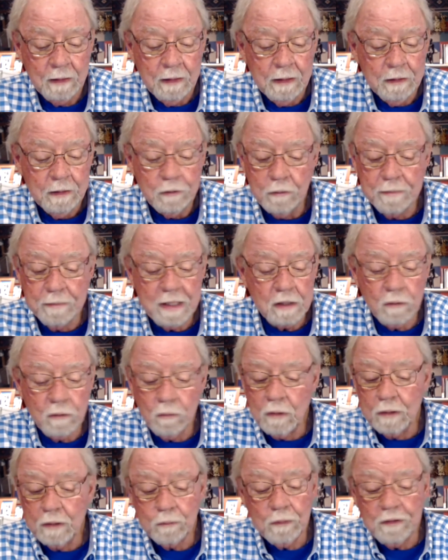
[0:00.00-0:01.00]
No matter
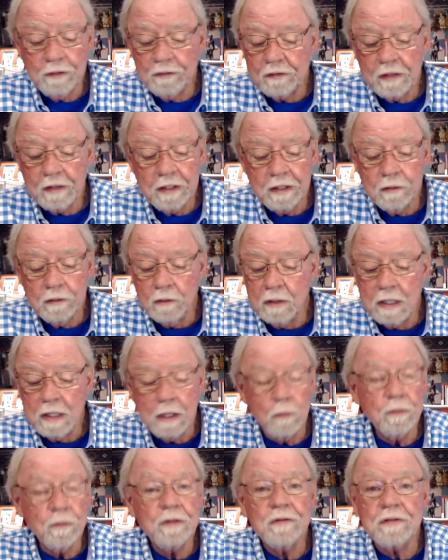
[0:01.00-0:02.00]
what we say or
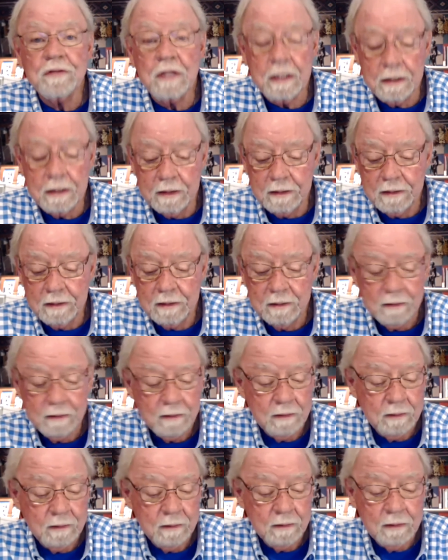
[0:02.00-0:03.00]
how we say it,
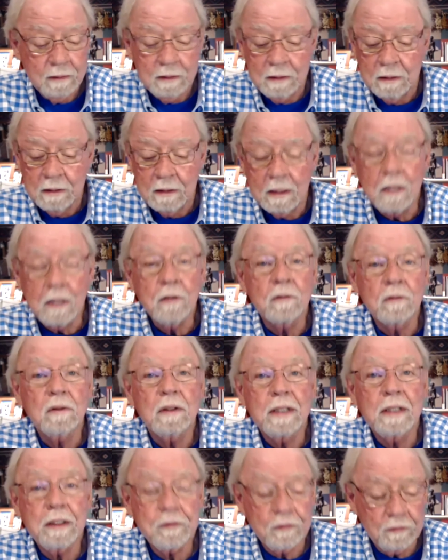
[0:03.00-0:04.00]
our
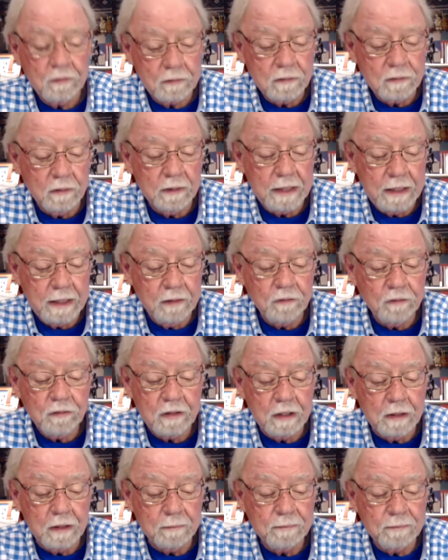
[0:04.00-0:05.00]
lexical
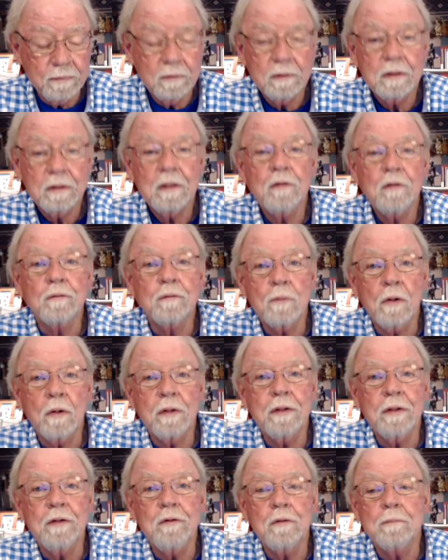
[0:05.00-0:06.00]
landscape is
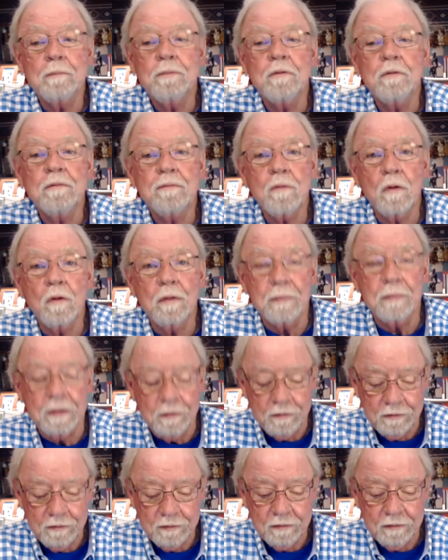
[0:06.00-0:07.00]
brought into
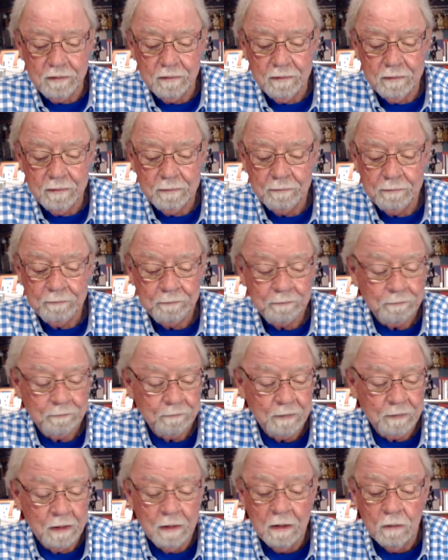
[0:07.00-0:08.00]
performance.
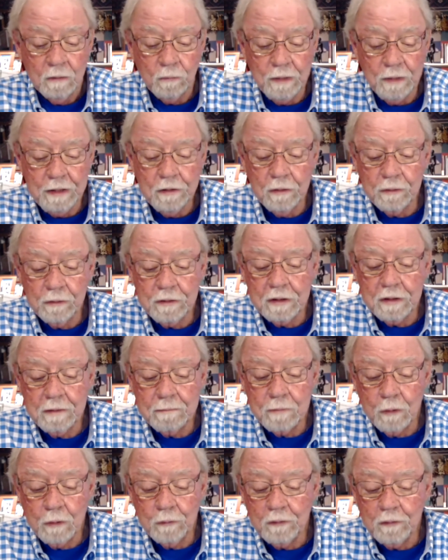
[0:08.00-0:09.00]
We note that
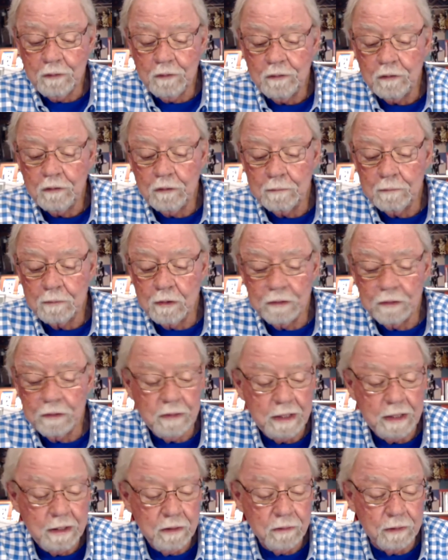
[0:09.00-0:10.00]
Moses' brother
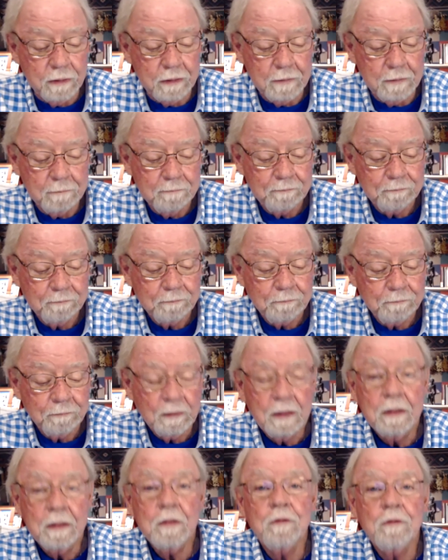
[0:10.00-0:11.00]
Aaron
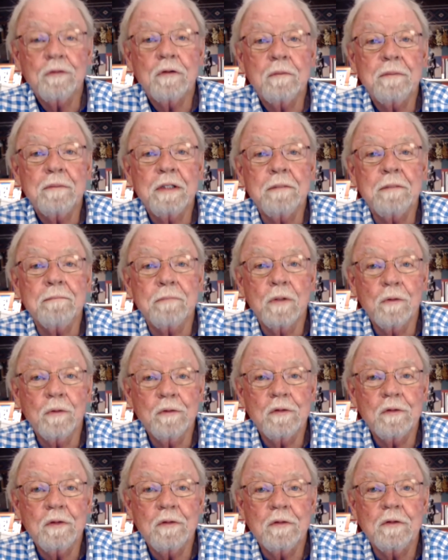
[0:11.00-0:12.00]
is to be
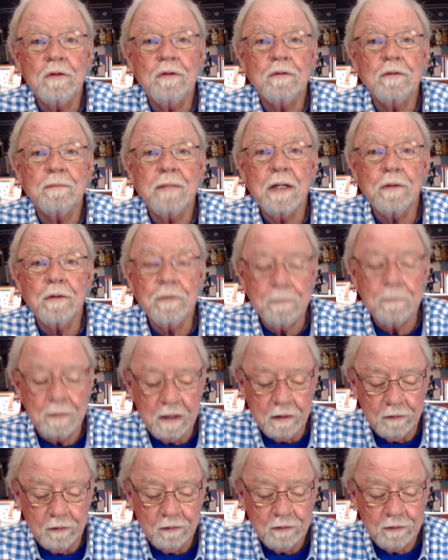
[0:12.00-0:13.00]
Moses'
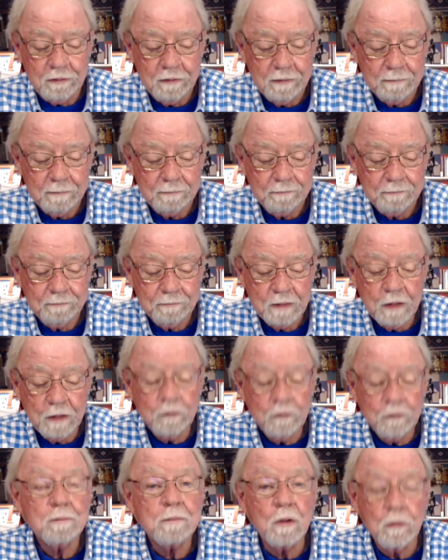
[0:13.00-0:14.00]
mouthpiece,
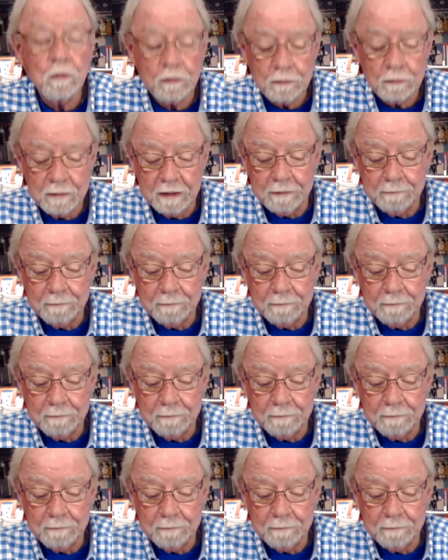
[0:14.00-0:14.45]
his spokesman.